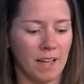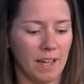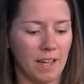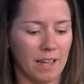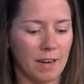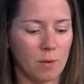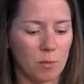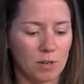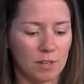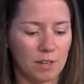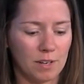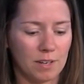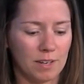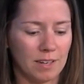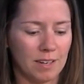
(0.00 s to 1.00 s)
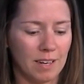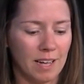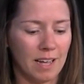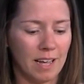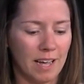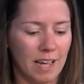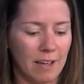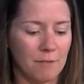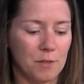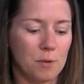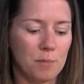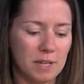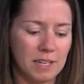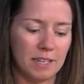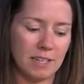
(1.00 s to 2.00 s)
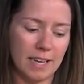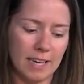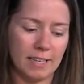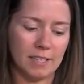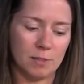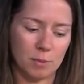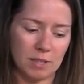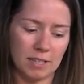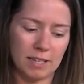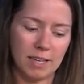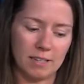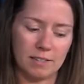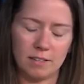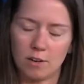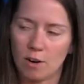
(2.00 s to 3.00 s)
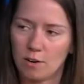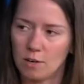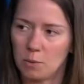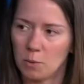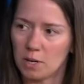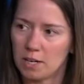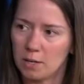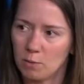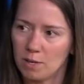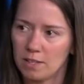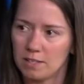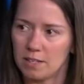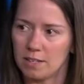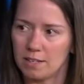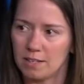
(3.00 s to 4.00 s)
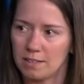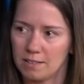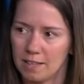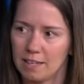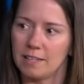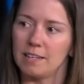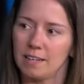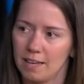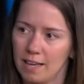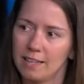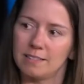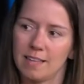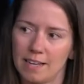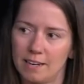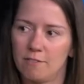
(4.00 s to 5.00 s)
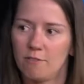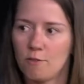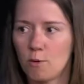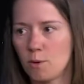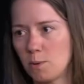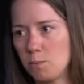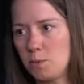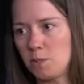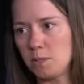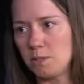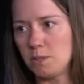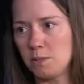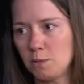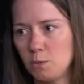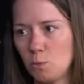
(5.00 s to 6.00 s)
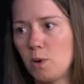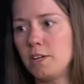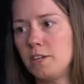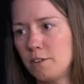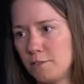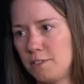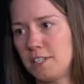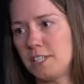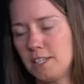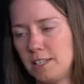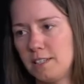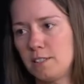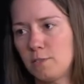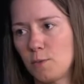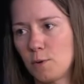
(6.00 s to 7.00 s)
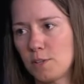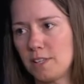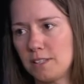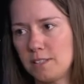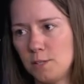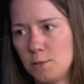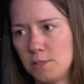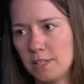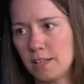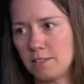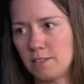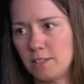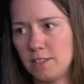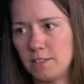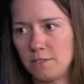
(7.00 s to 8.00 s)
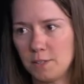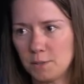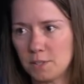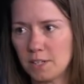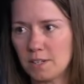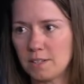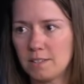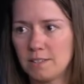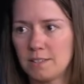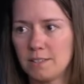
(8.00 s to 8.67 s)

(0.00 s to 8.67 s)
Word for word: and I wonder, have you been engaged with the kids that you're already working with to like, has that informed what your vision is for this youth center in the future?